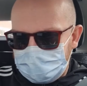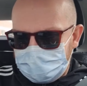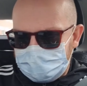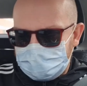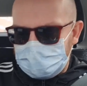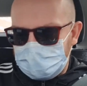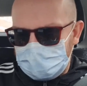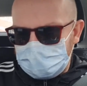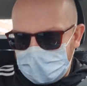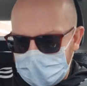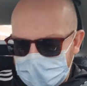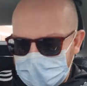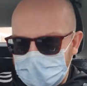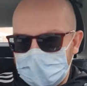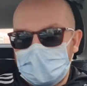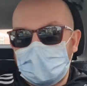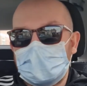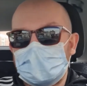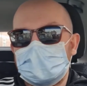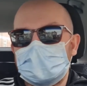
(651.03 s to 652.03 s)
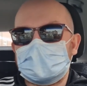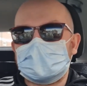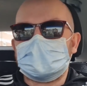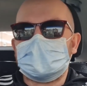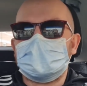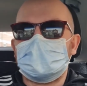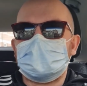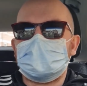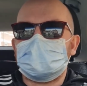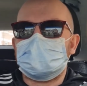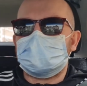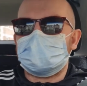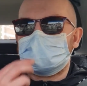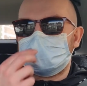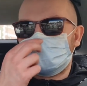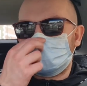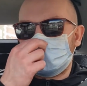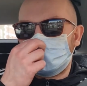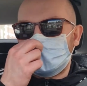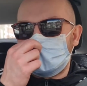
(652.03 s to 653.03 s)
for the public to go
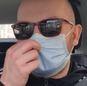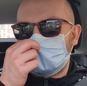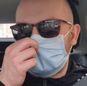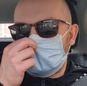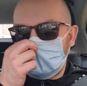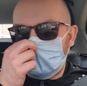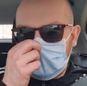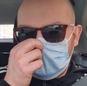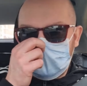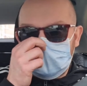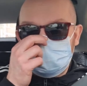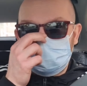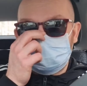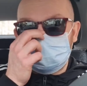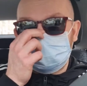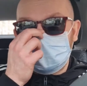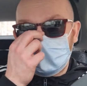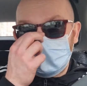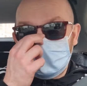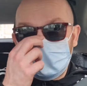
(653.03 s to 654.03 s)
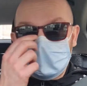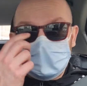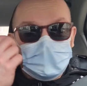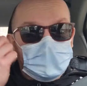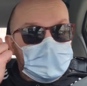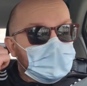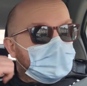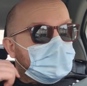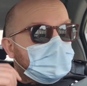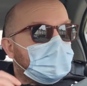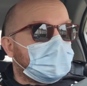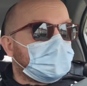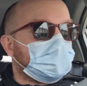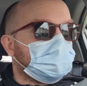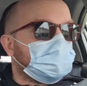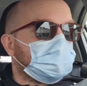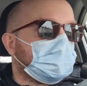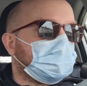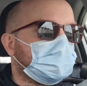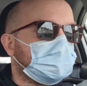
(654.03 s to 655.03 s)
free in like a
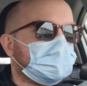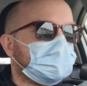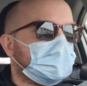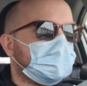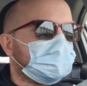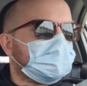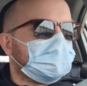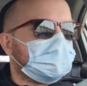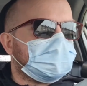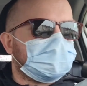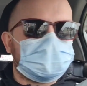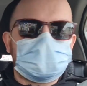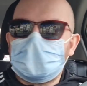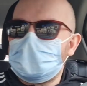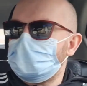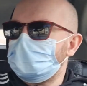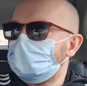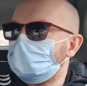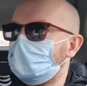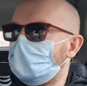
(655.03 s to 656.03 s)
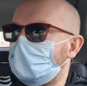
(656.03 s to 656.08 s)
shopping centre in town.